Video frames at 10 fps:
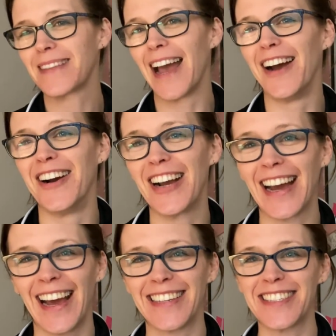
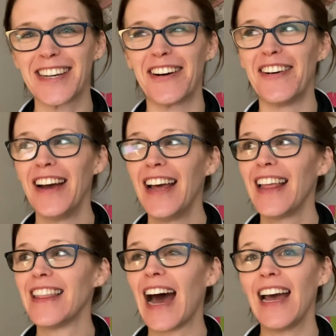Okay, so
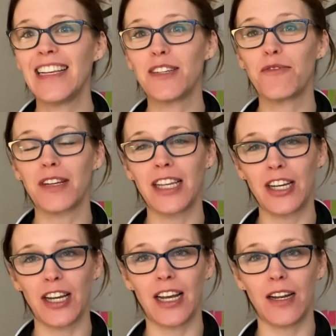that is a really
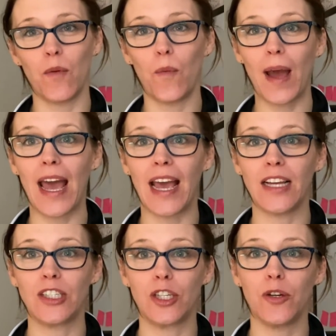good way
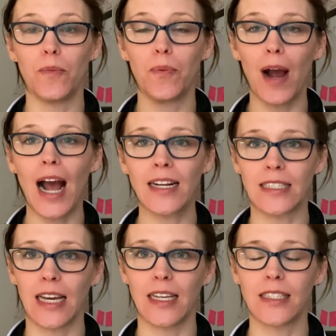to
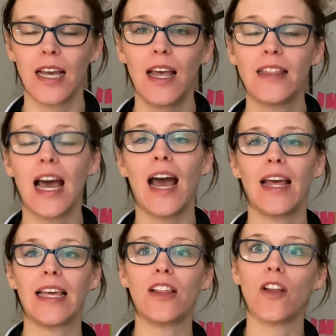practice
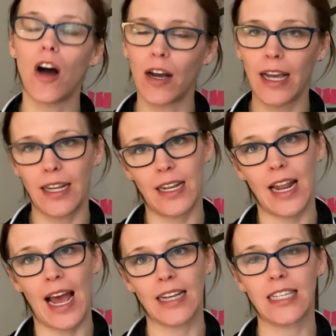that elongated
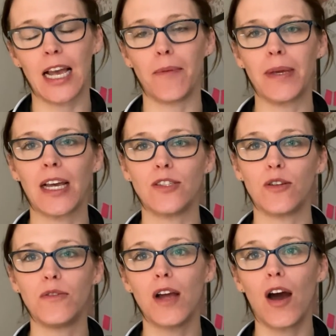exhale, because
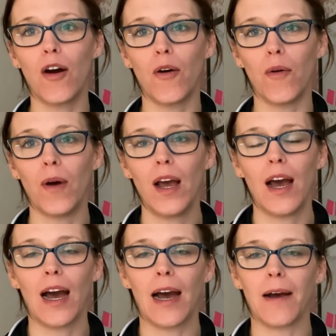you know
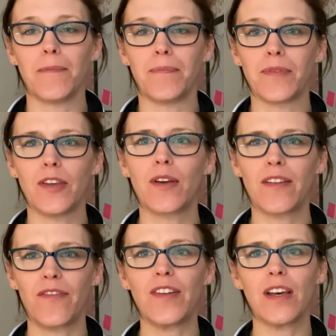you
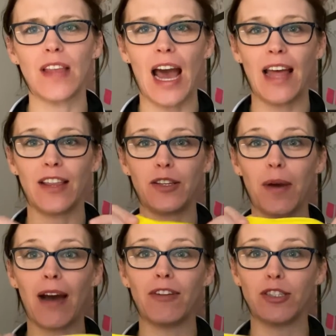can feel that, and then you
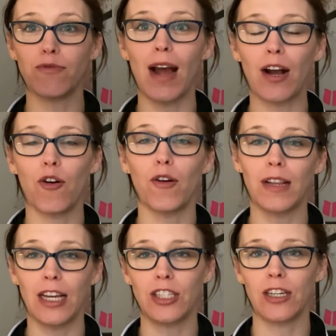have a direct
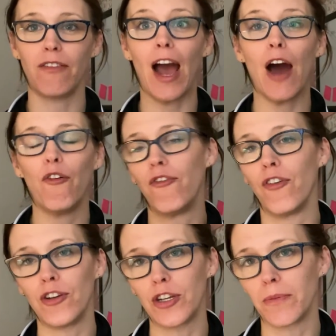correlation of how
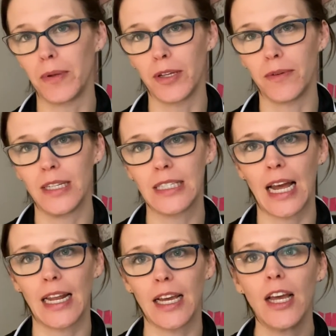full your balloon is
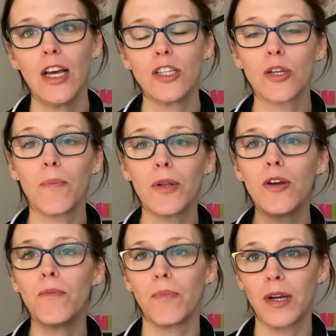getting. So
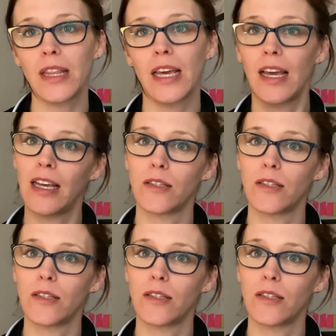balloon breathing is